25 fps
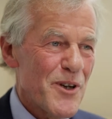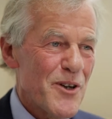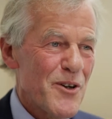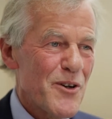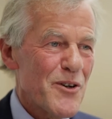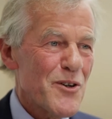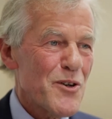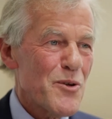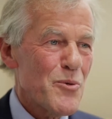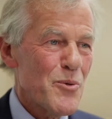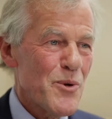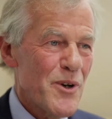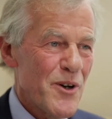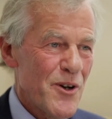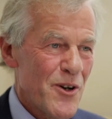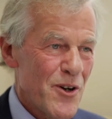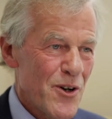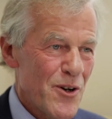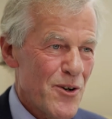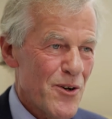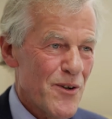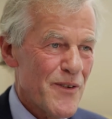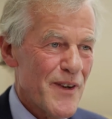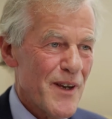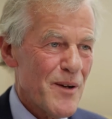because we
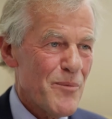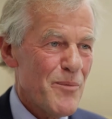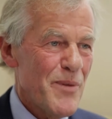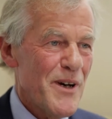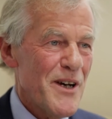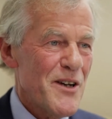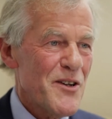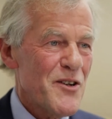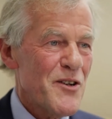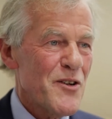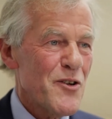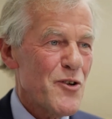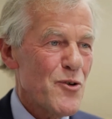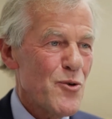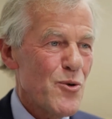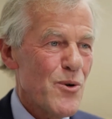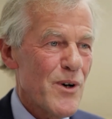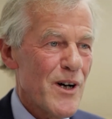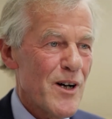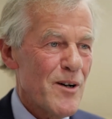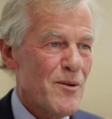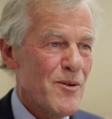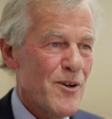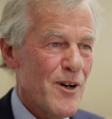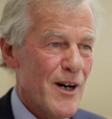know that patients who
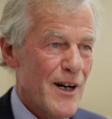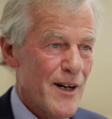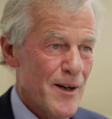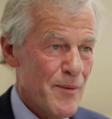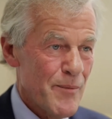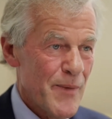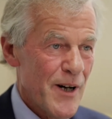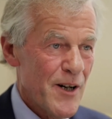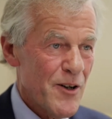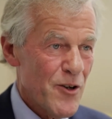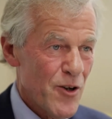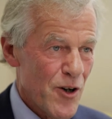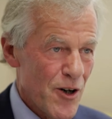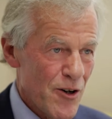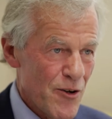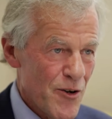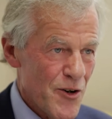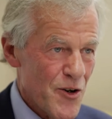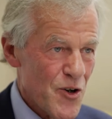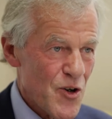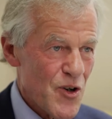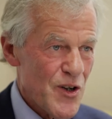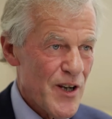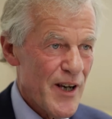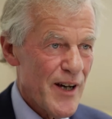are
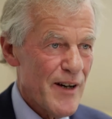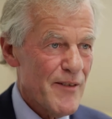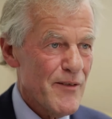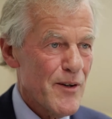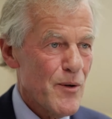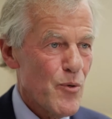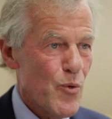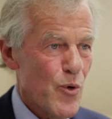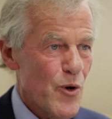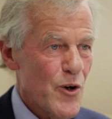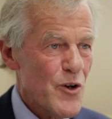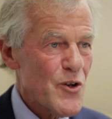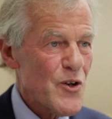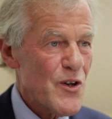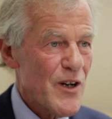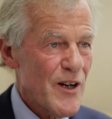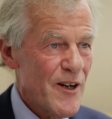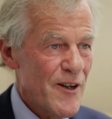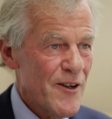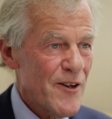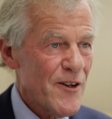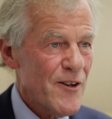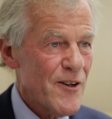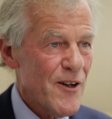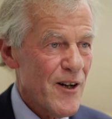malnourished have a worse
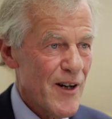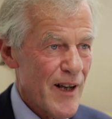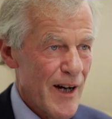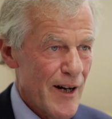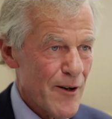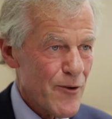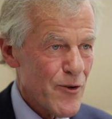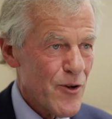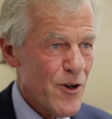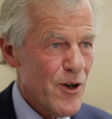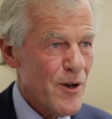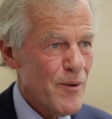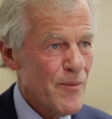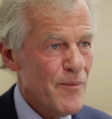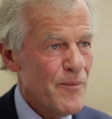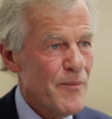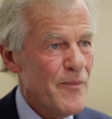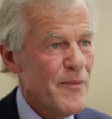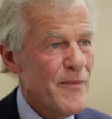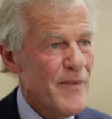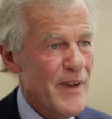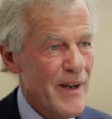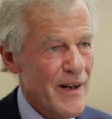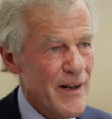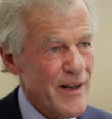clinical outcome
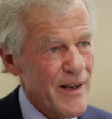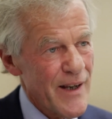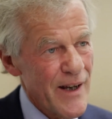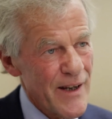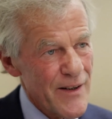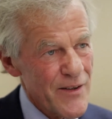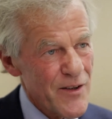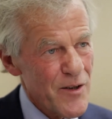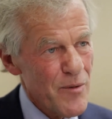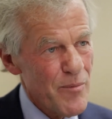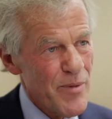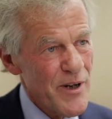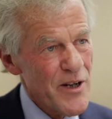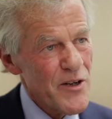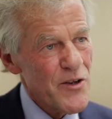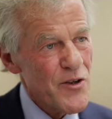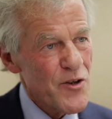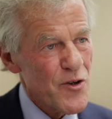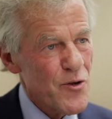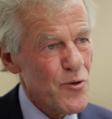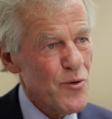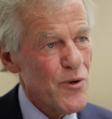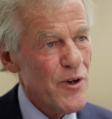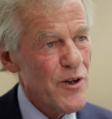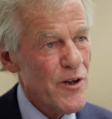than cancer
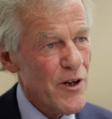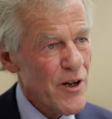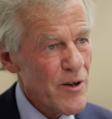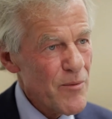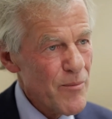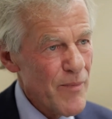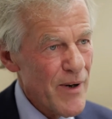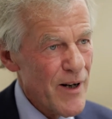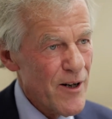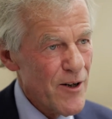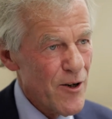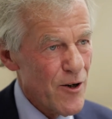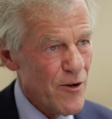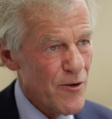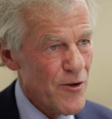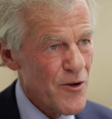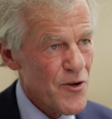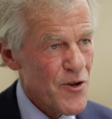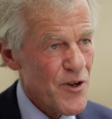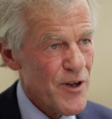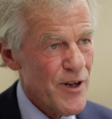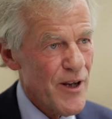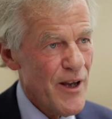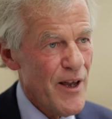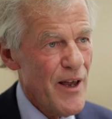patients who are not
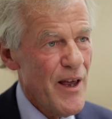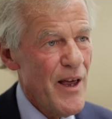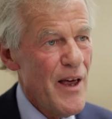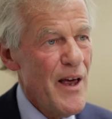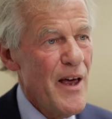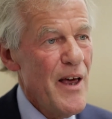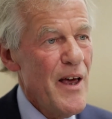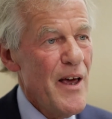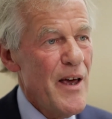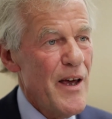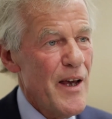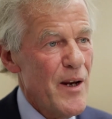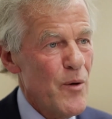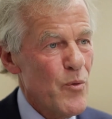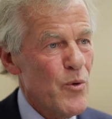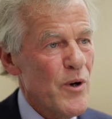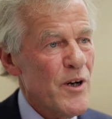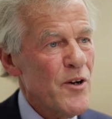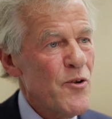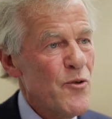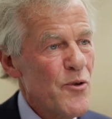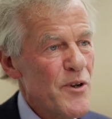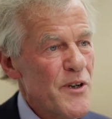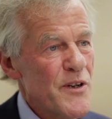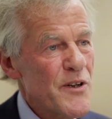malnourished. In
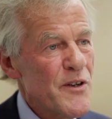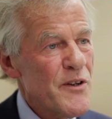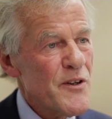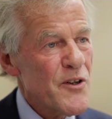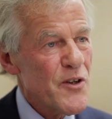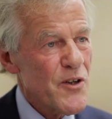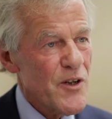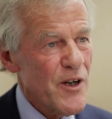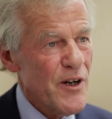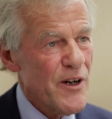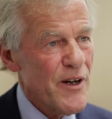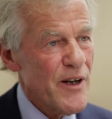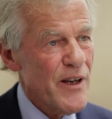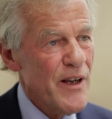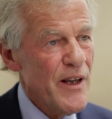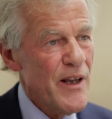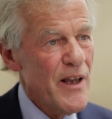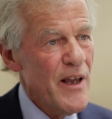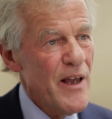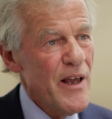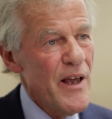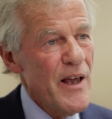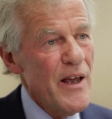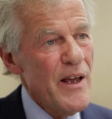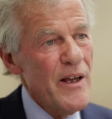one recent study,
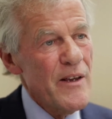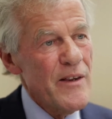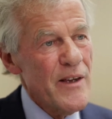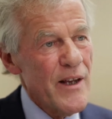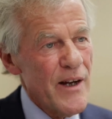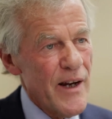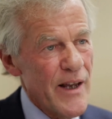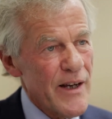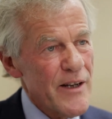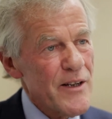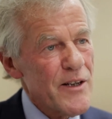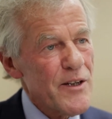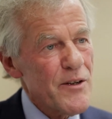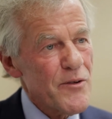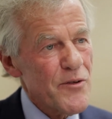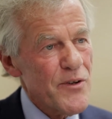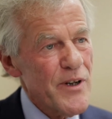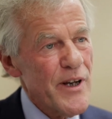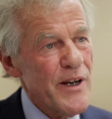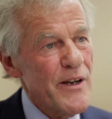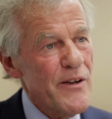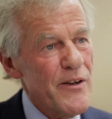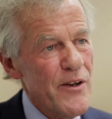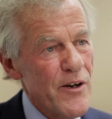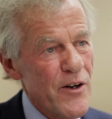the length of
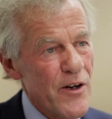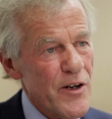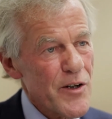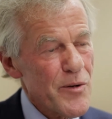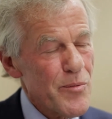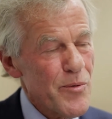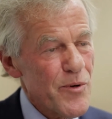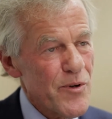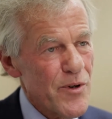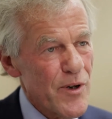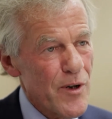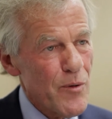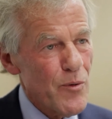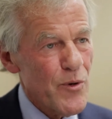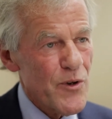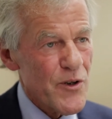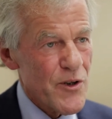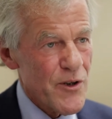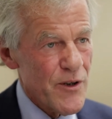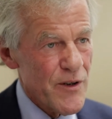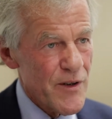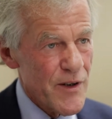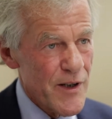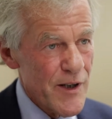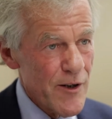stay in the hospital
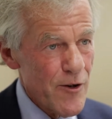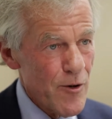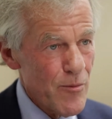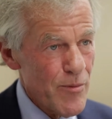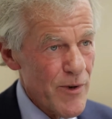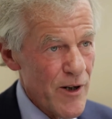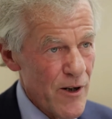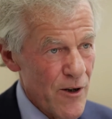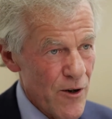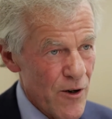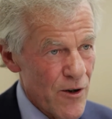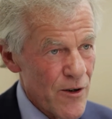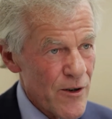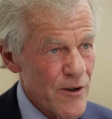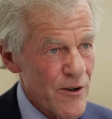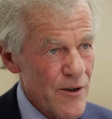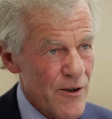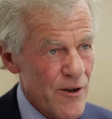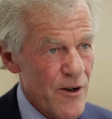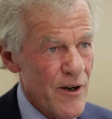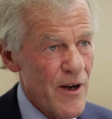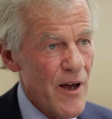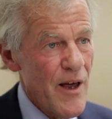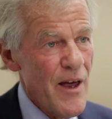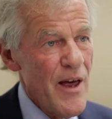was considerably
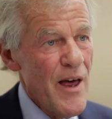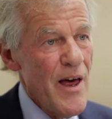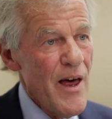longer.